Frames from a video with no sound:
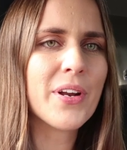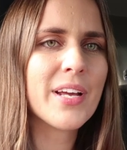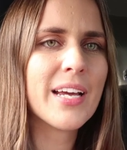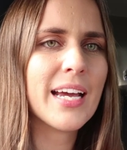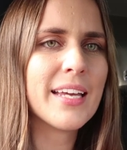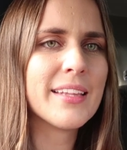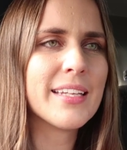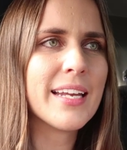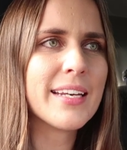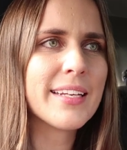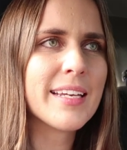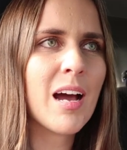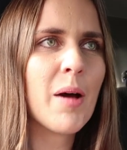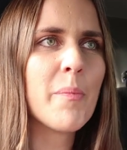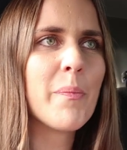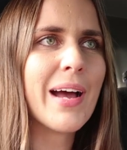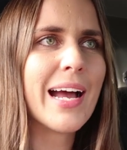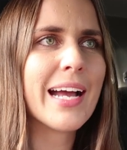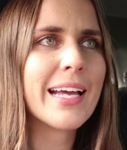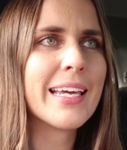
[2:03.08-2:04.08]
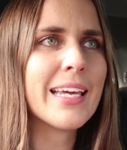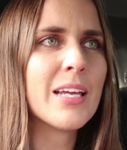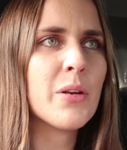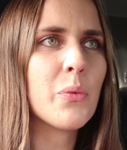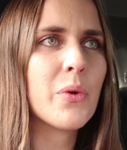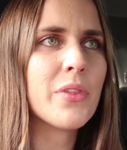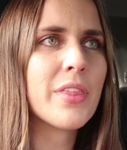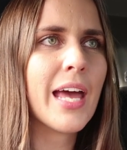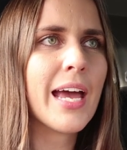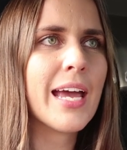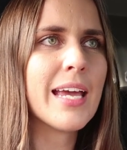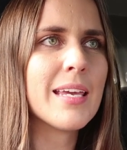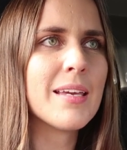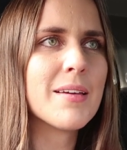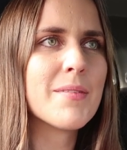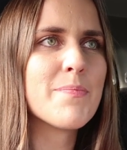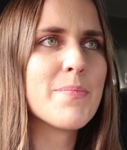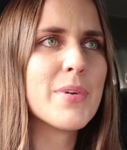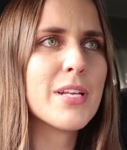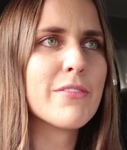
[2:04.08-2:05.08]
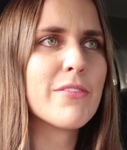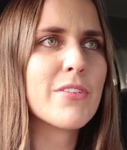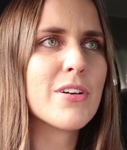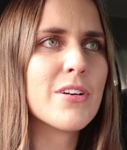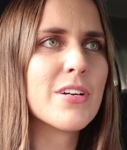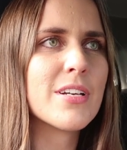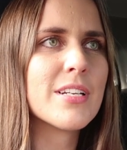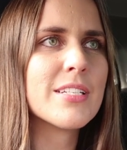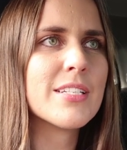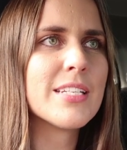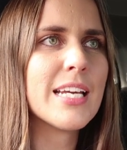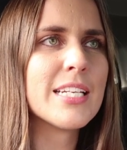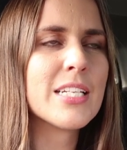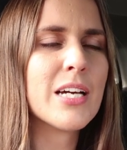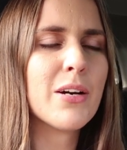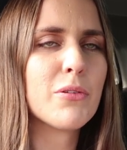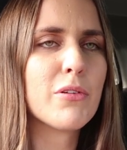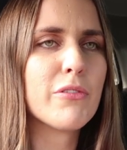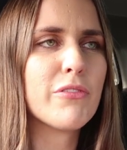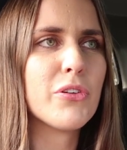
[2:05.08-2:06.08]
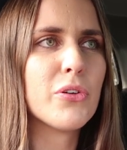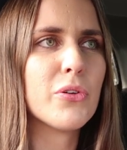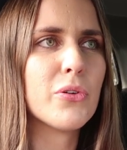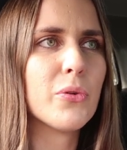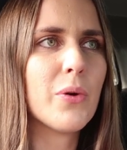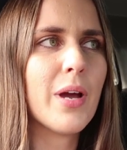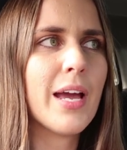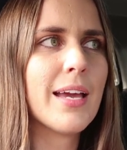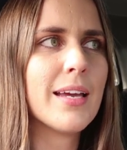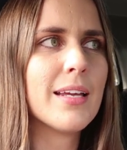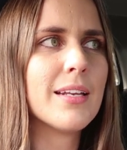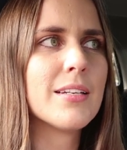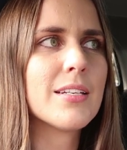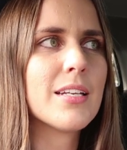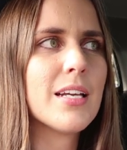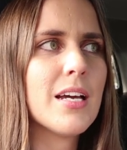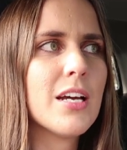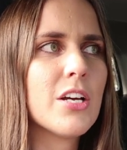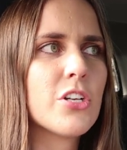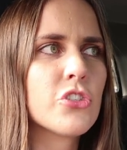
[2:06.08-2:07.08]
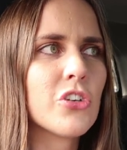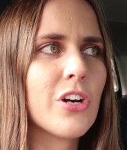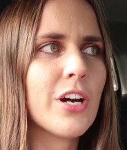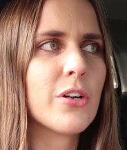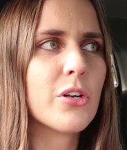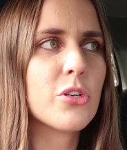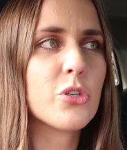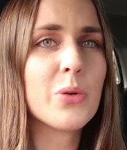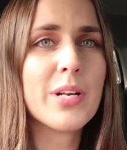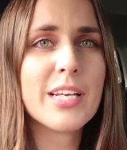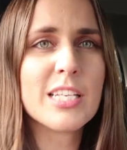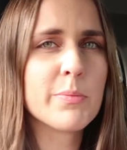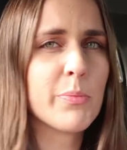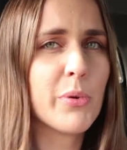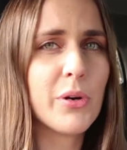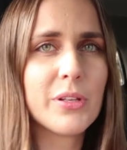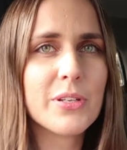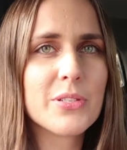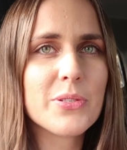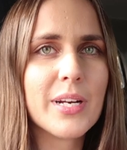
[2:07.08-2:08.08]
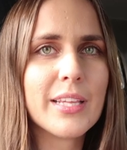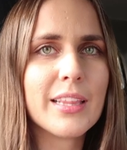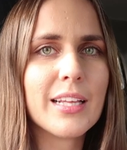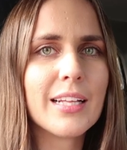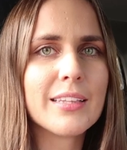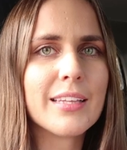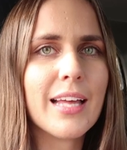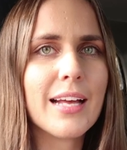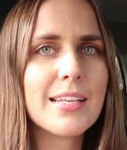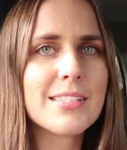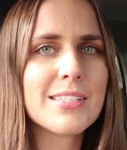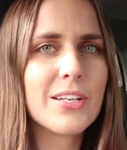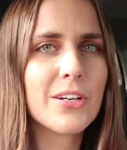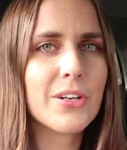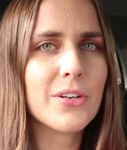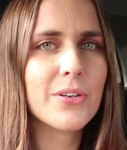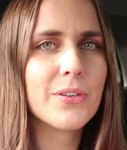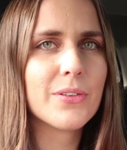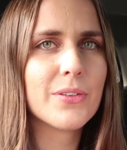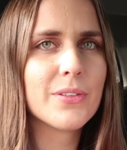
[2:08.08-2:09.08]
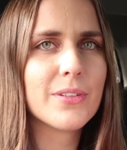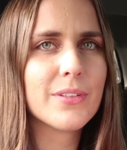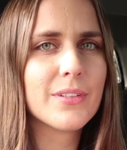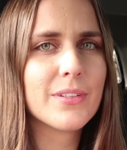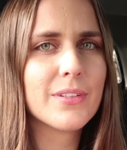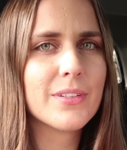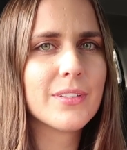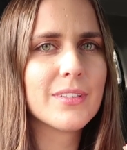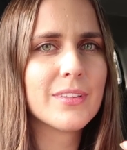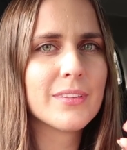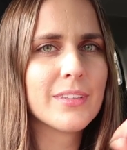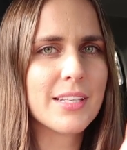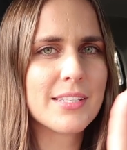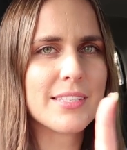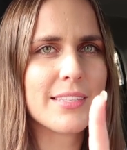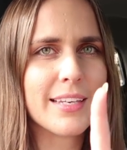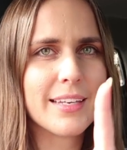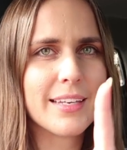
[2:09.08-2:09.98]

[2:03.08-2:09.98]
on it and then come back in with a bit of a detailed review and try not do any spoilers or anything like that. So let's